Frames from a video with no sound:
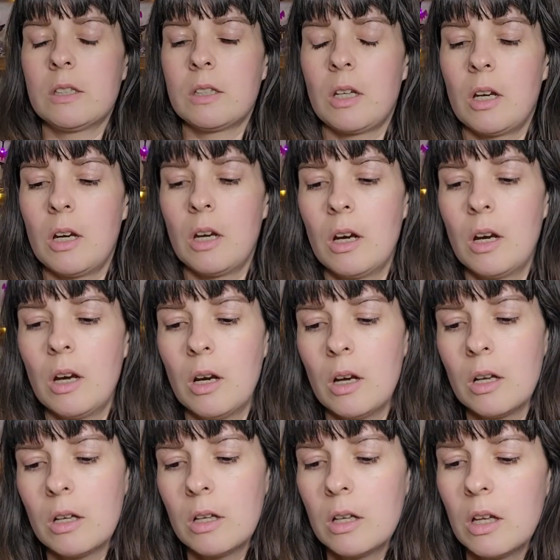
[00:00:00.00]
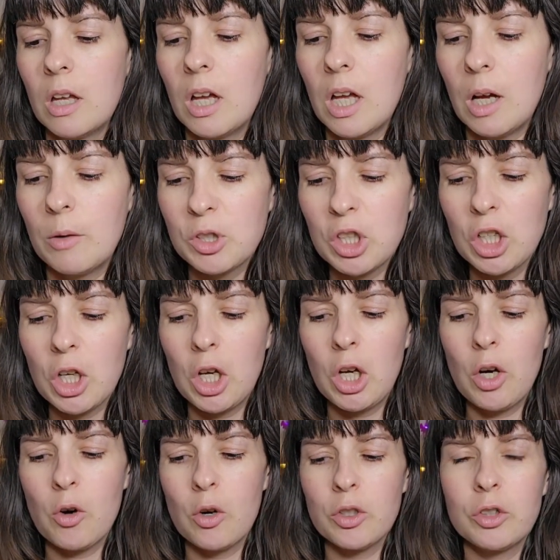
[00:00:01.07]
So I'm just going to
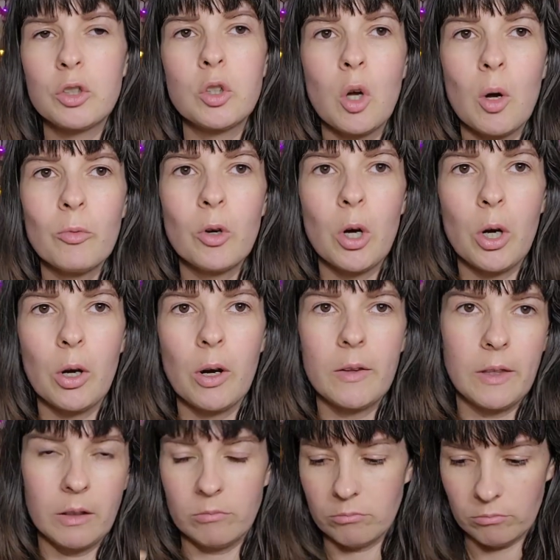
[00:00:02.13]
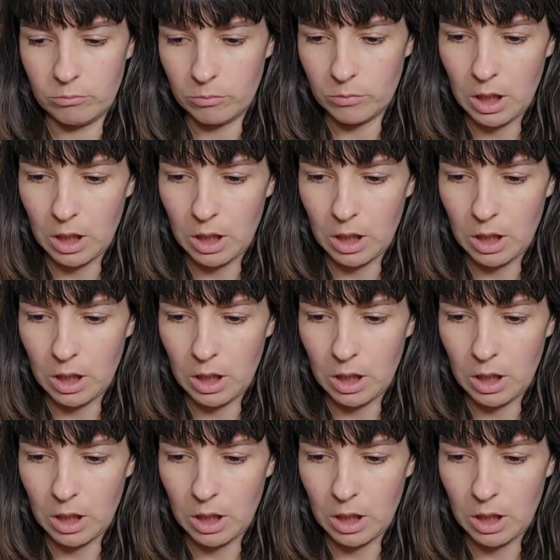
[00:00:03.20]
go across the top row and then